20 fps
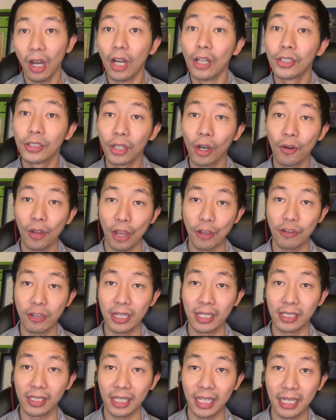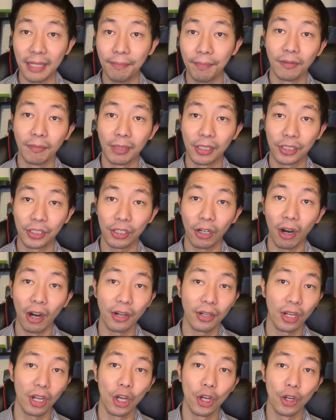So as you can see from this
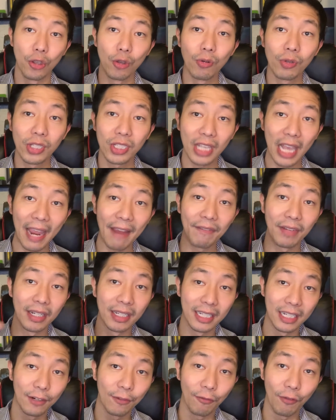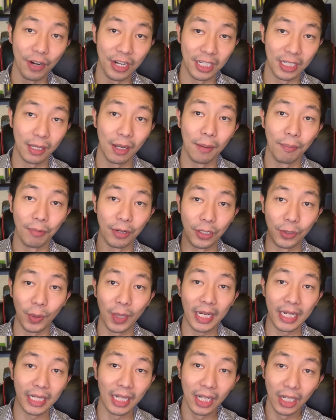chart, you save the difference
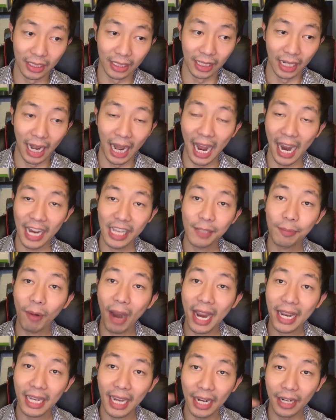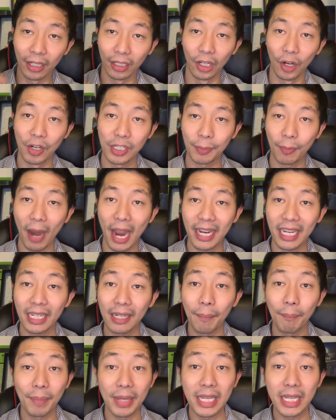between the highest bracket and the lowest
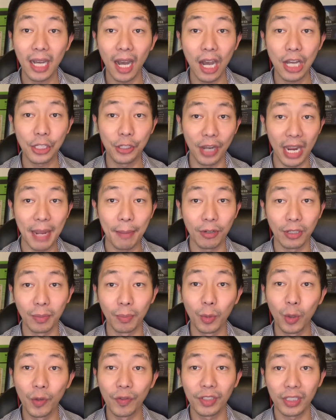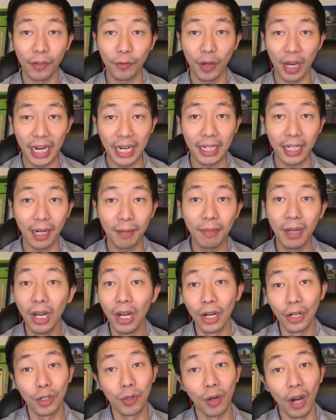bracket because you're able to move some of your income
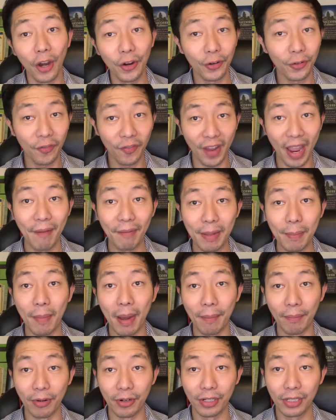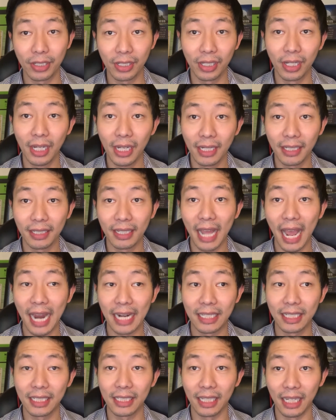to other family members
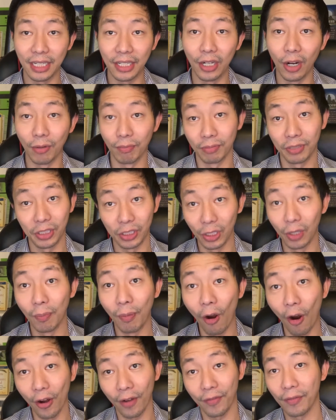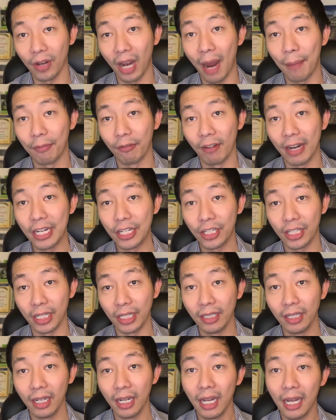that's still part of your
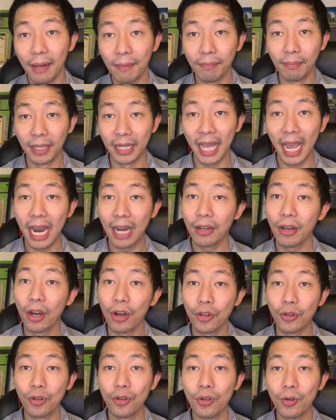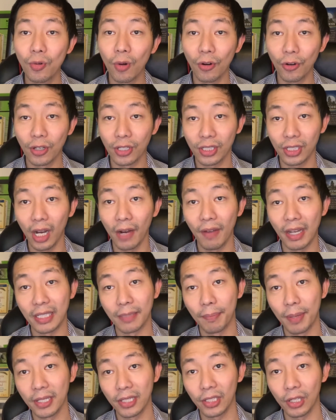operation. But then you yourself as a
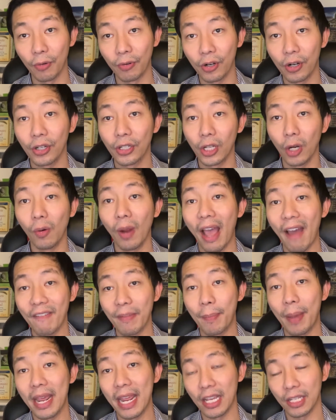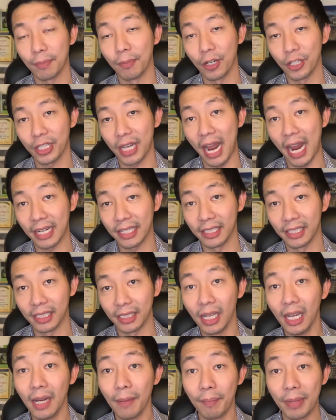business owner don't have to pay as much taxes
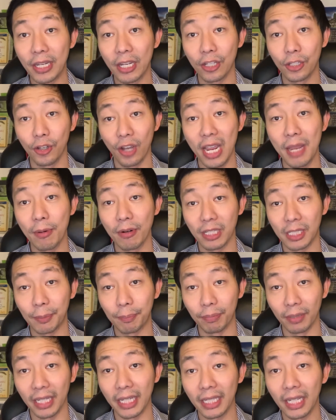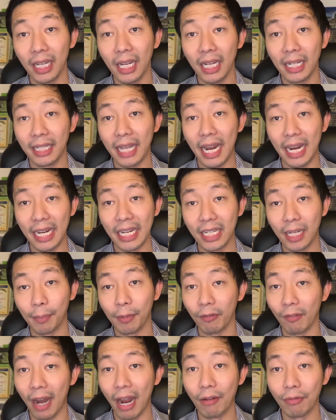because you're able to split that income
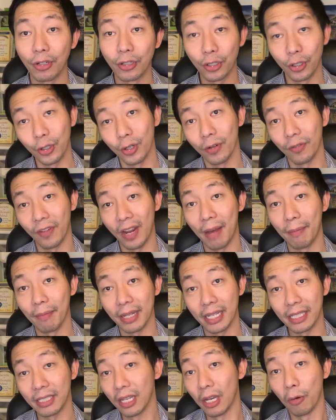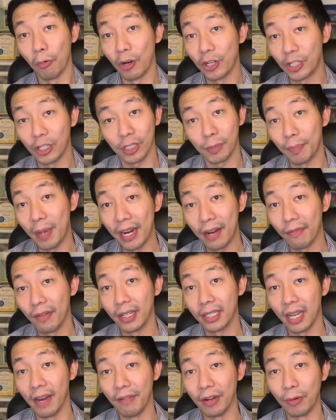around to your families, which just
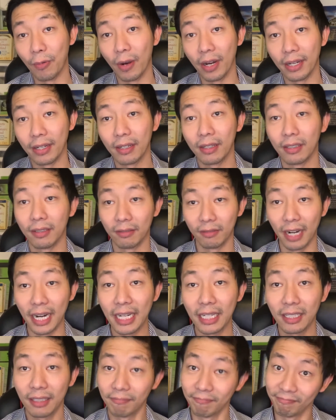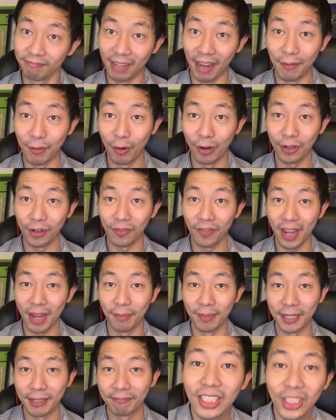benefits everyone, right? everyone in your
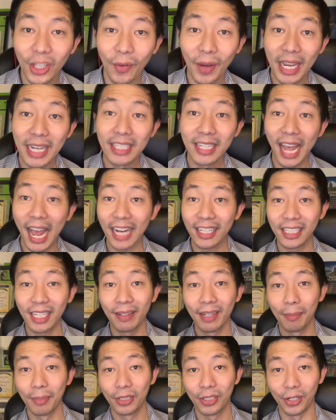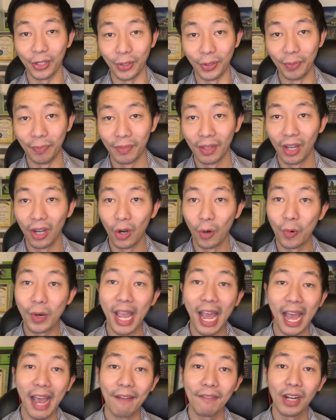family. So in tax tip number 2, we
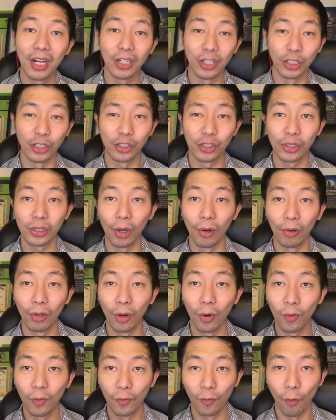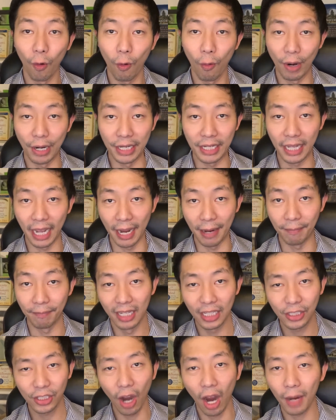have the solo 401k.
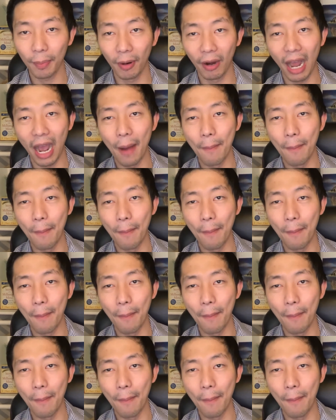Let's talk about how